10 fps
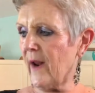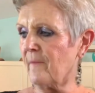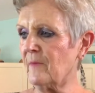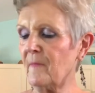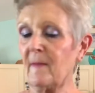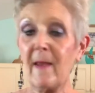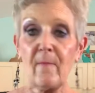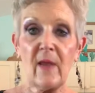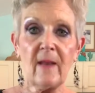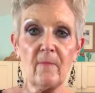I'm
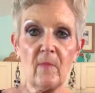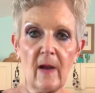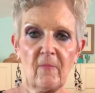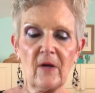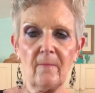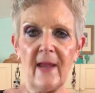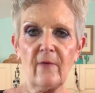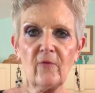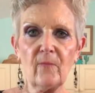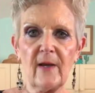gonna
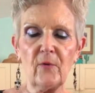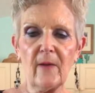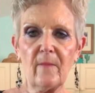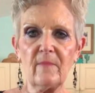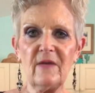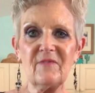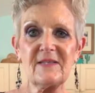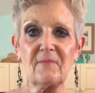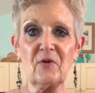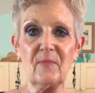make with my ground beef is
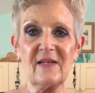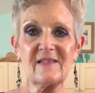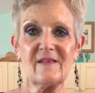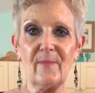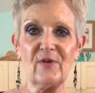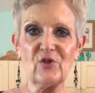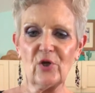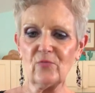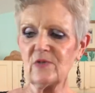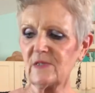I'm gonna make sloppy
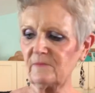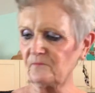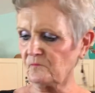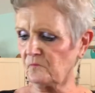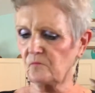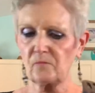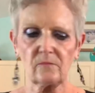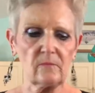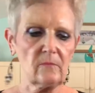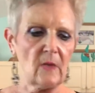joes.
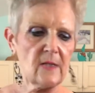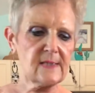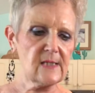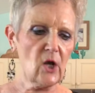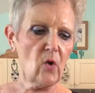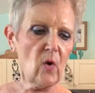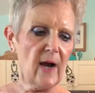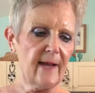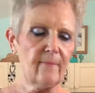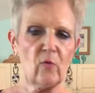So I
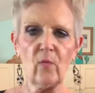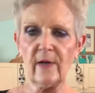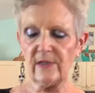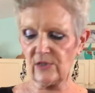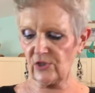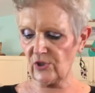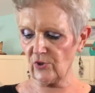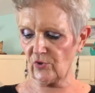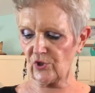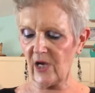am going to
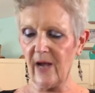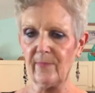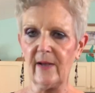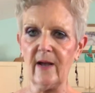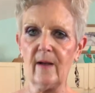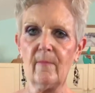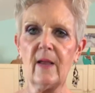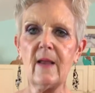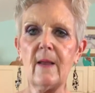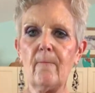chop up
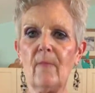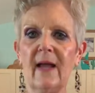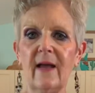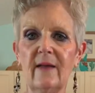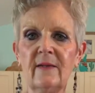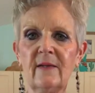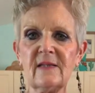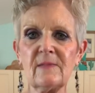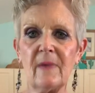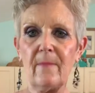my onions
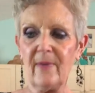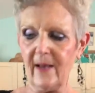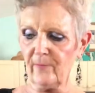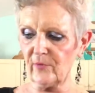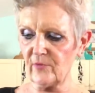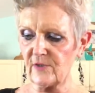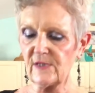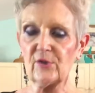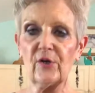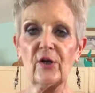and my peppers
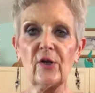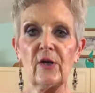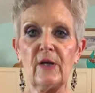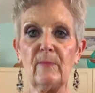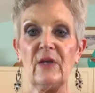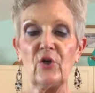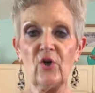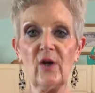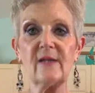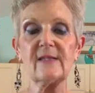that are gonna be
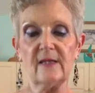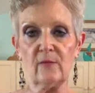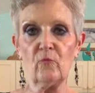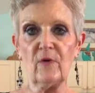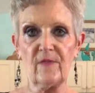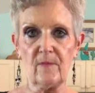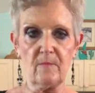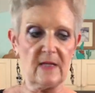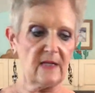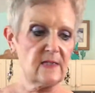cooked in with the
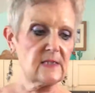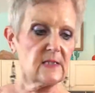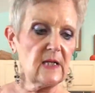meat,